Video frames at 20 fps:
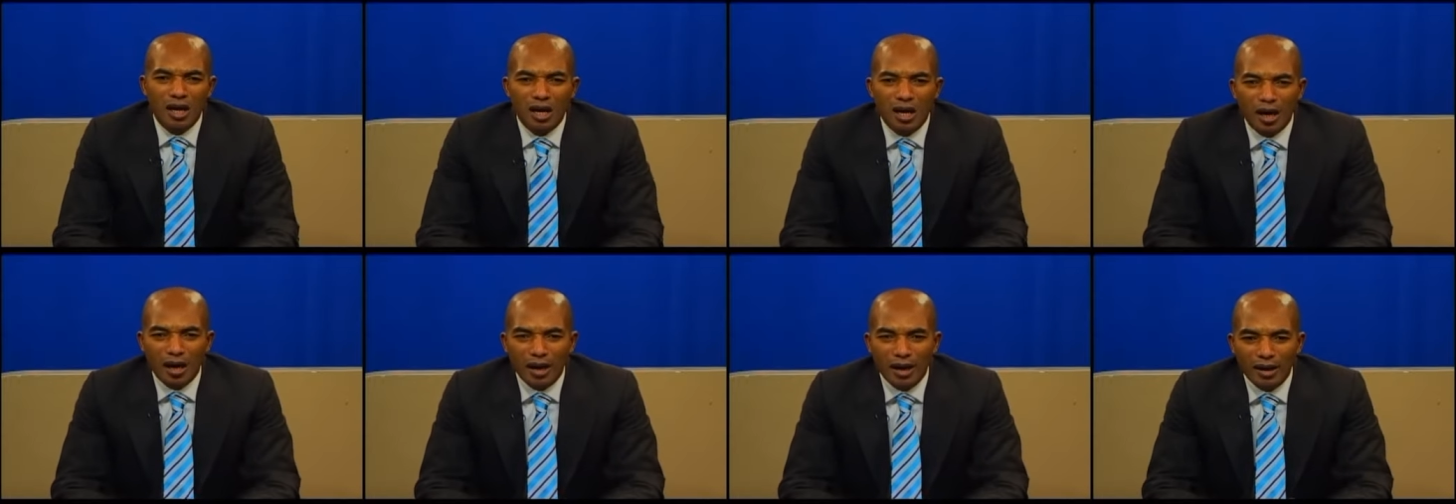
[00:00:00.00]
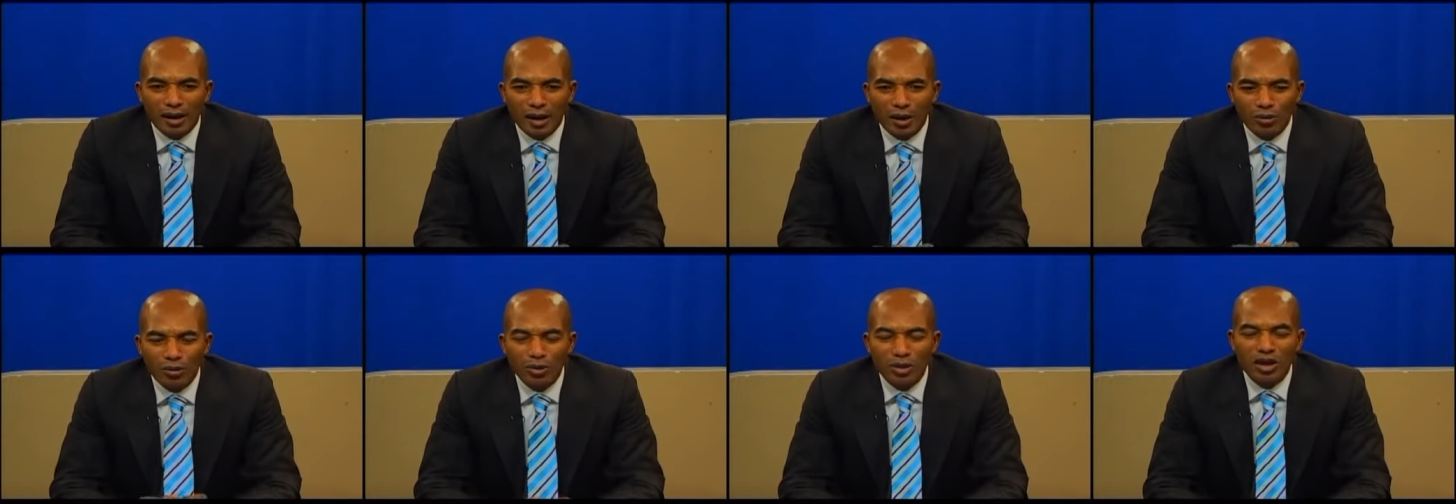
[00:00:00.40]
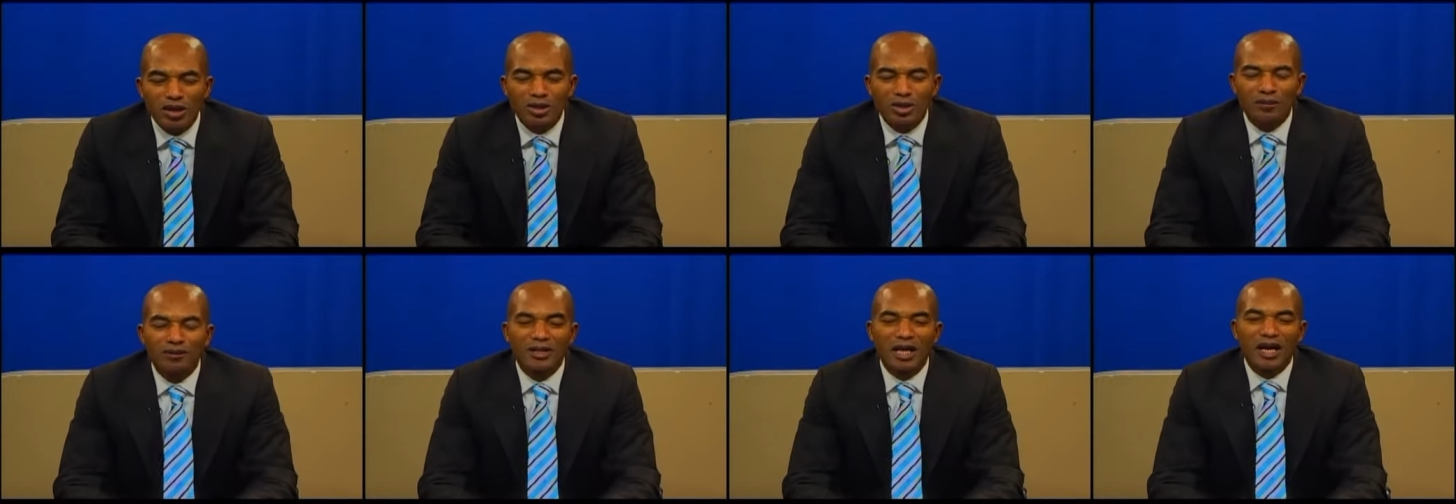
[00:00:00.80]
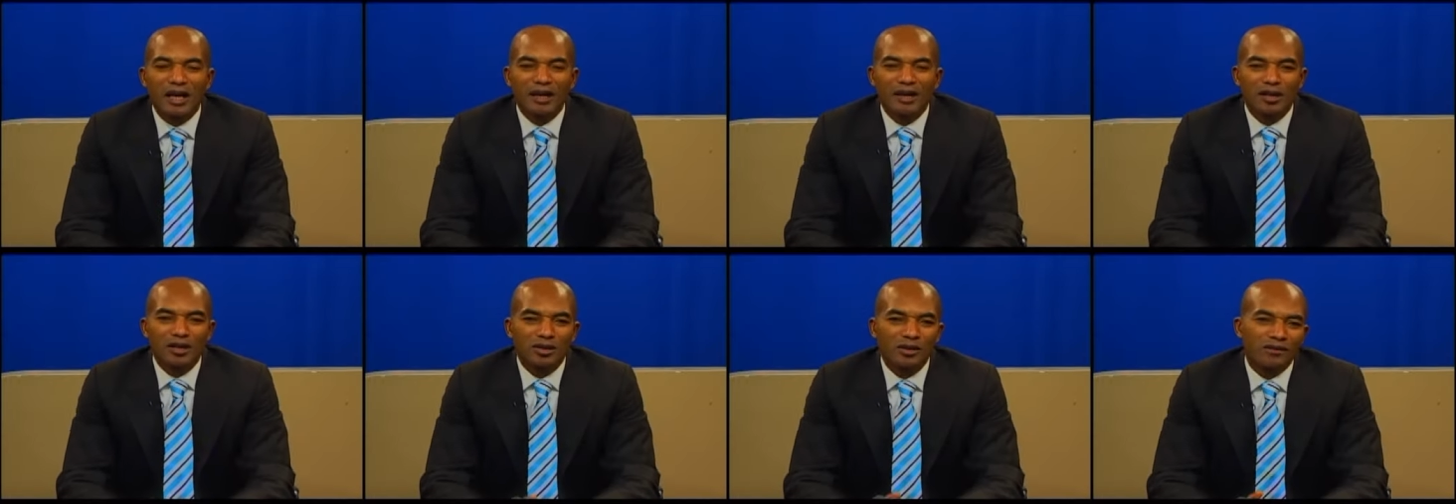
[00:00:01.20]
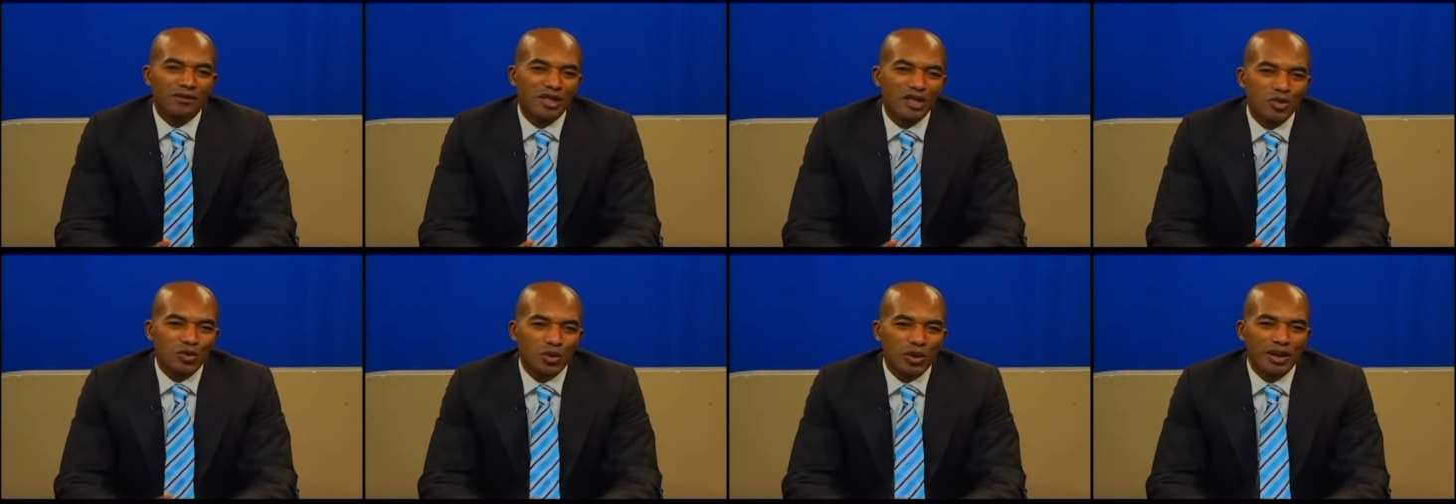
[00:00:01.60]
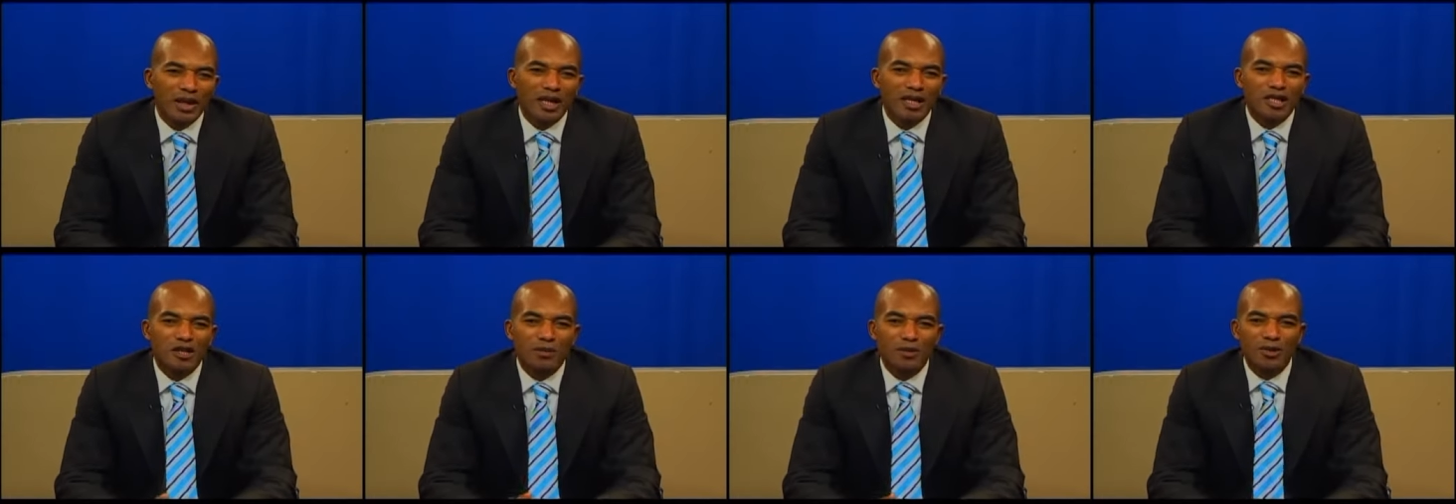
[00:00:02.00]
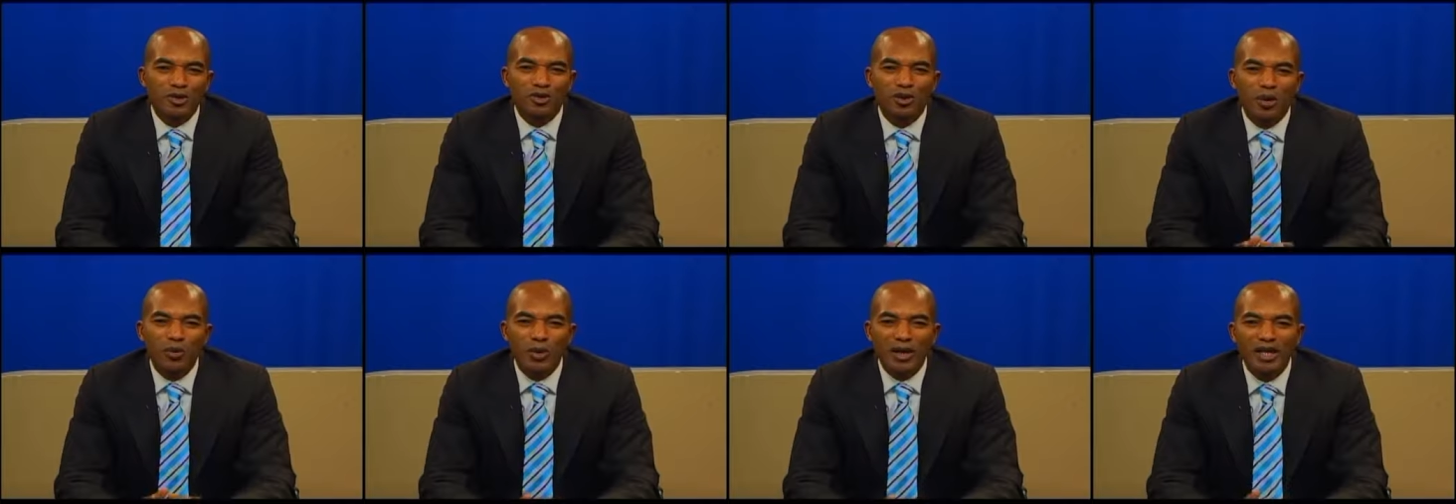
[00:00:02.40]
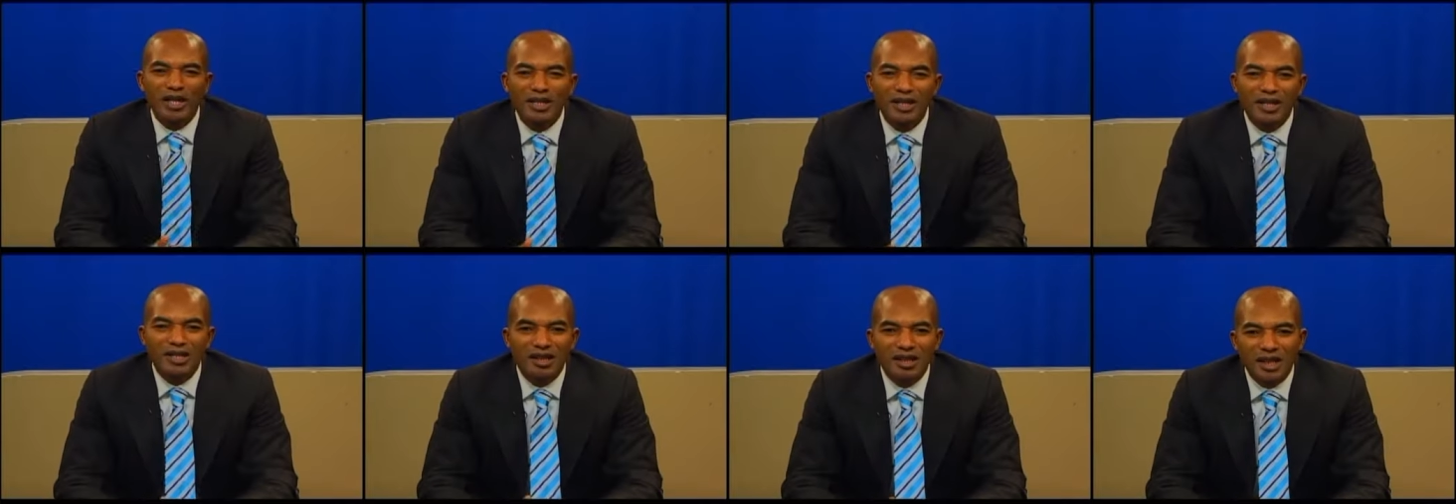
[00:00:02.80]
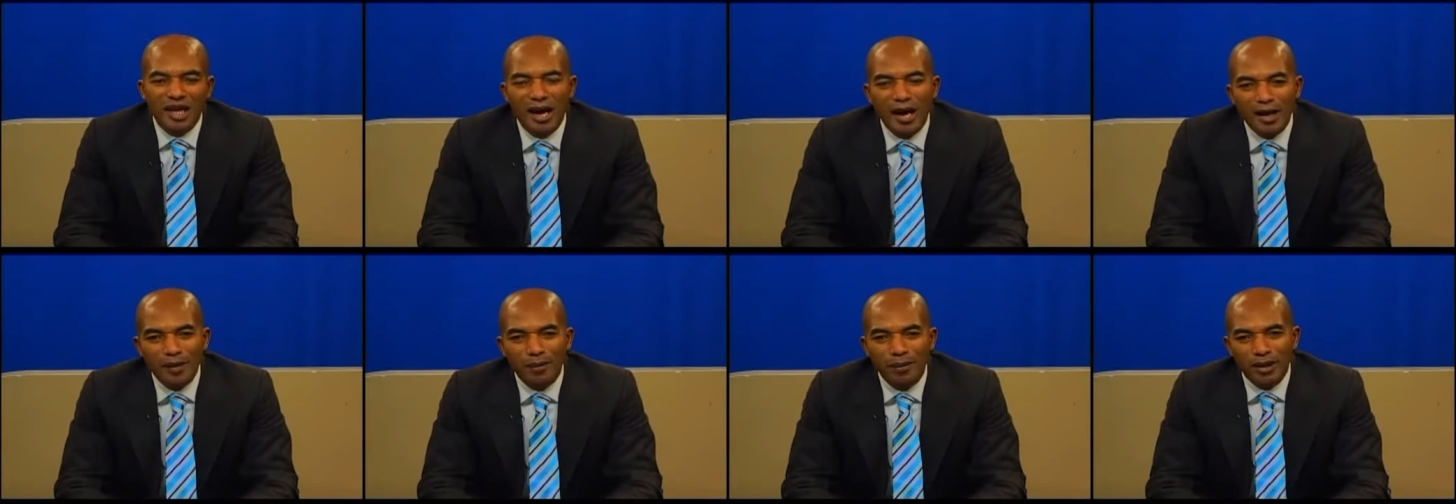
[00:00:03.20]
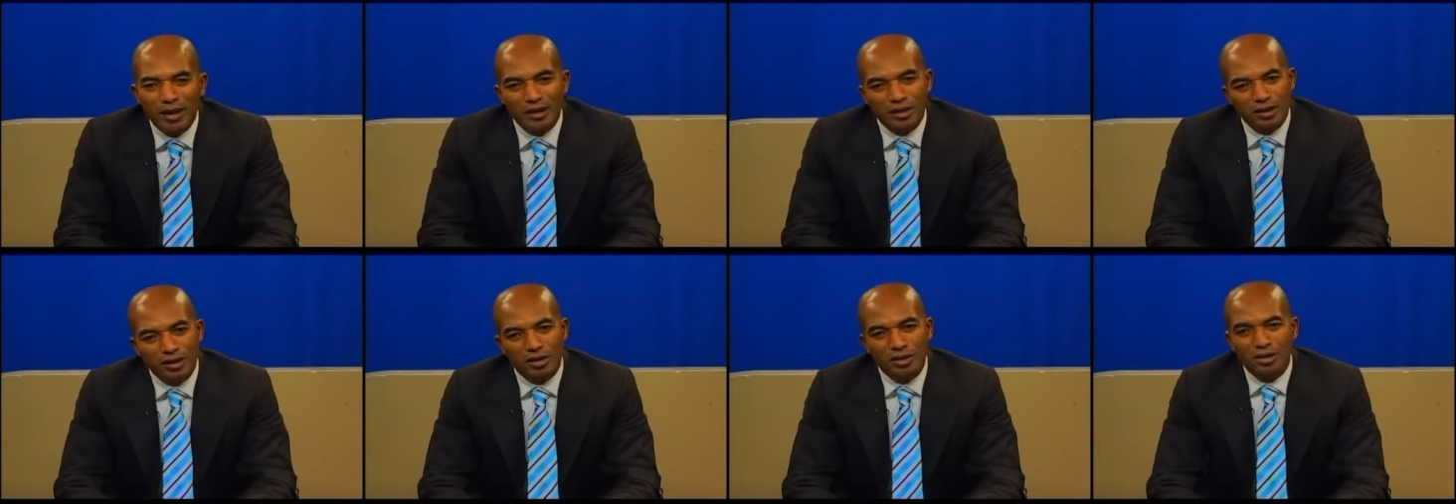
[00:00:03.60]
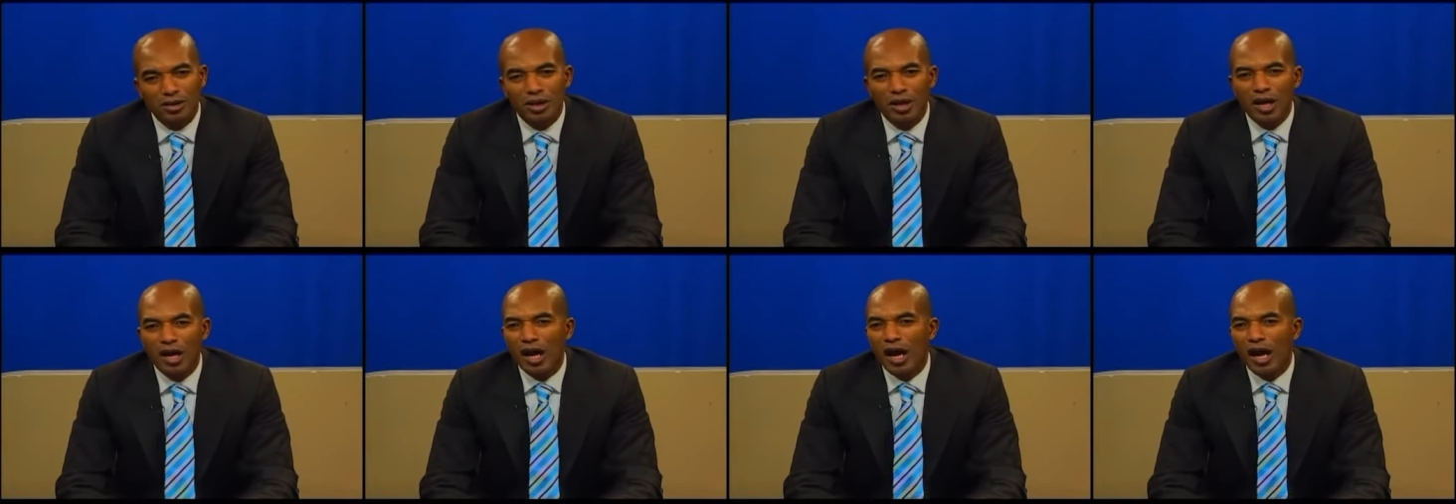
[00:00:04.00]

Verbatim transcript: uh, uh, rulers of darkness of this world and spiritual wickedness in high places.